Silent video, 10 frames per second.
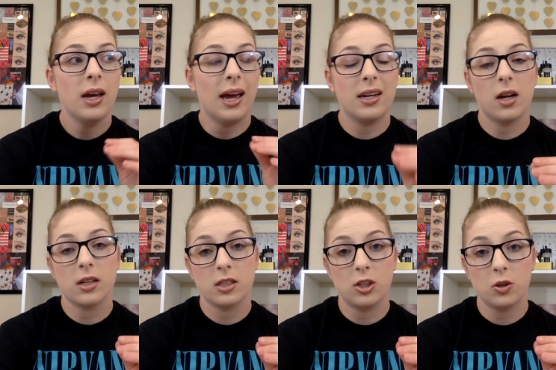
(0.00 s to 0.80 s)
and
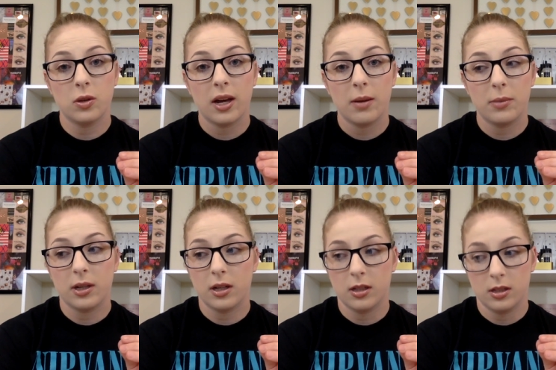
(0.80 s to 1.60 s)
not to do that
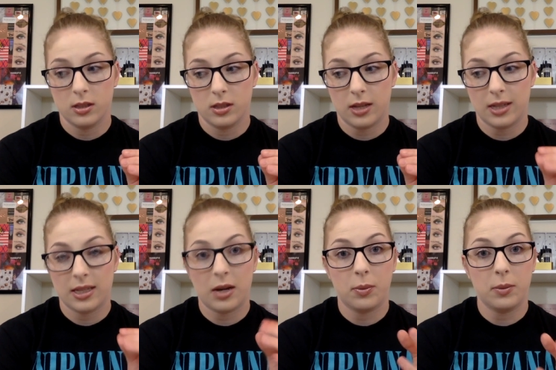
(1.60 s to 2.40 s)
because that's
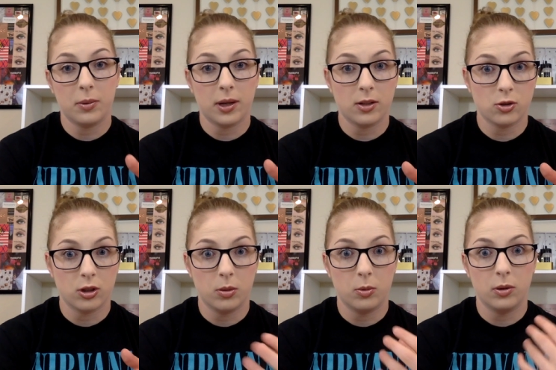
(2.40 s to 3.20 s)
how people get in
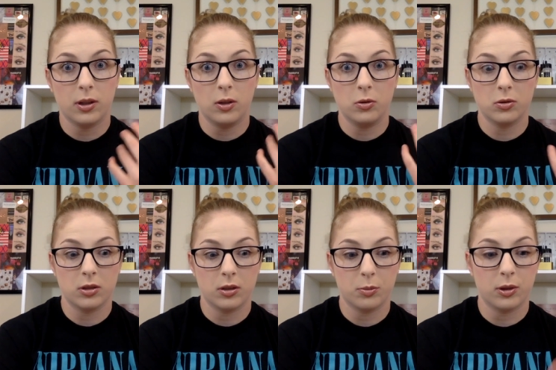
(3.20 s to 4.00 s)
trouble and lose
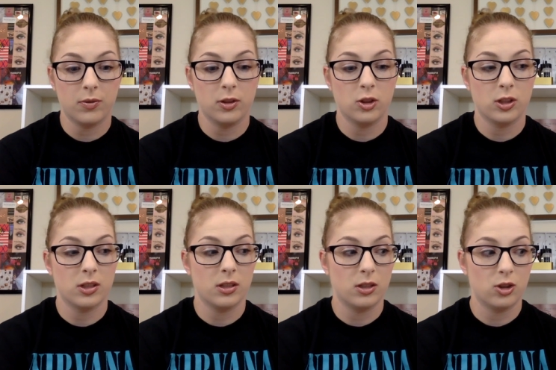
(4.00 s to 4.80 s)
their privileges,
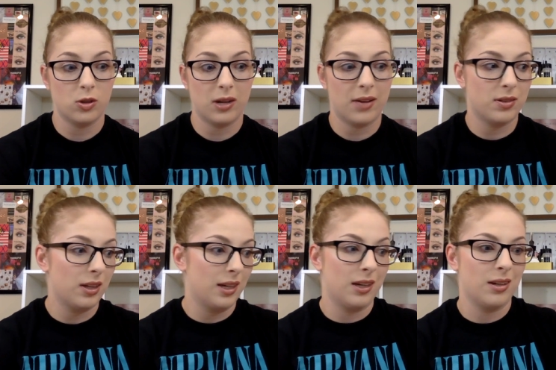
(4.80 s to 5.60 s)
and she'd have to
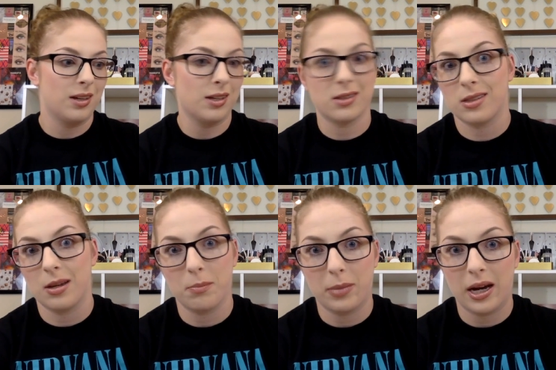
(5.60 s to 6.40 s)
like get
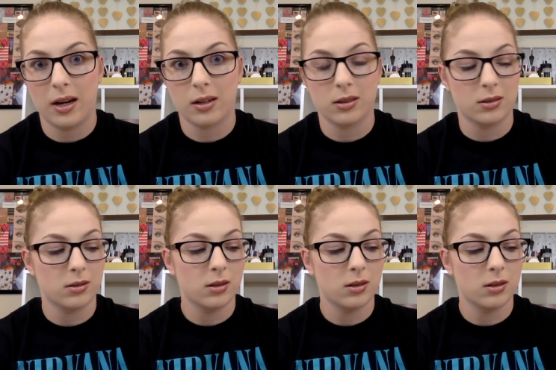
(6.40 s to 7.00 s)
sent back or